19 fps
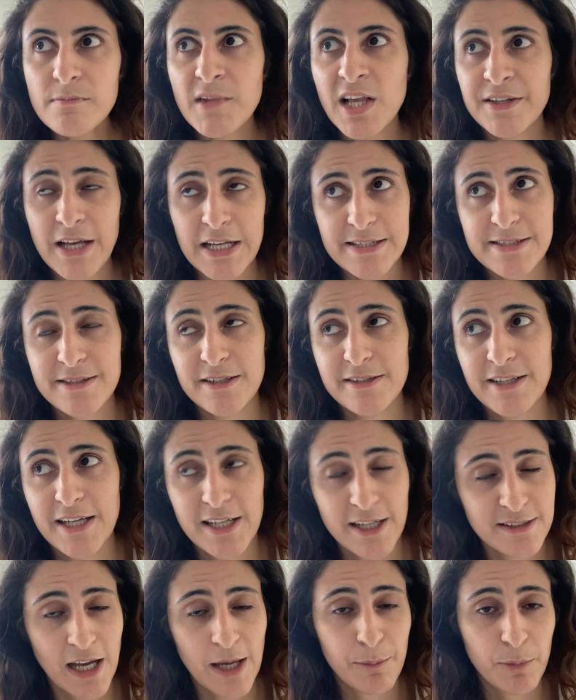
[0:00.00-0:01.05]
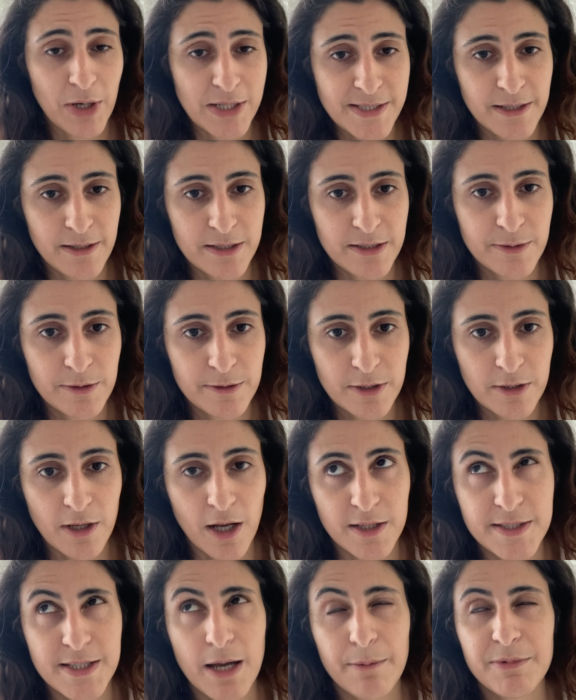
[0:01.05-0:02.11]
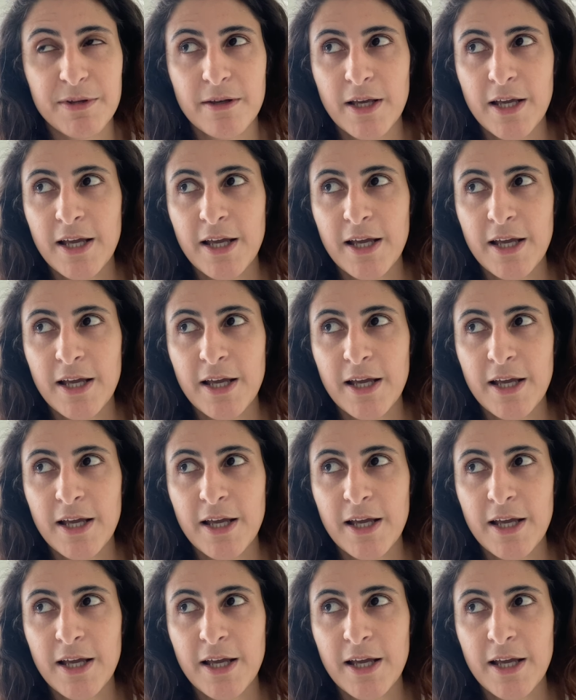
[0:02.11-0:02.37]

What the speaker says: That's the data type precedence concept.